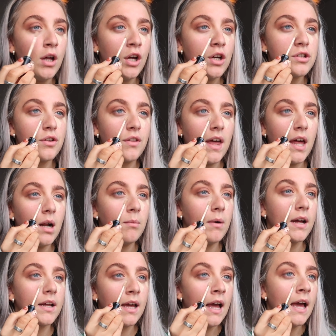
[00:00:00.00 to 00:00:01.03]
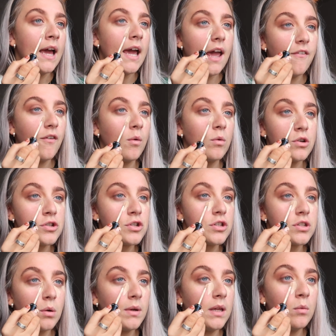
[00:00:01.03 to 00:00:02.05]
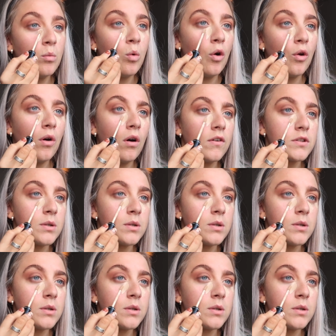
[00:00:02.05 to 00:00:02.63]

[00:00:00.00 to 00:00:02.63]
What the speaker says: So then I'm like, if it was just a wee one-off,